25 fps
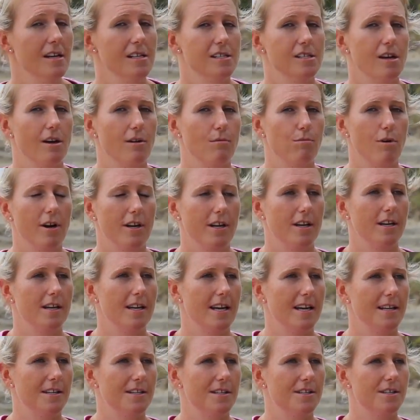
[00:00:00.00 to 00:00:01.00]
So what you
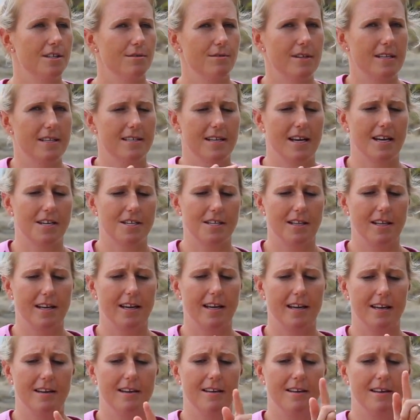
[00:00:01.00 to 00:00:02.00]
need to do is
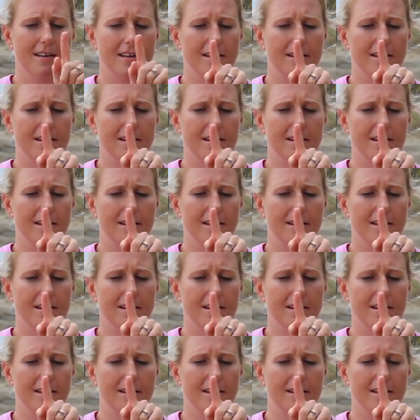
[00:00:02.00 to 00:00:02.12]
actually,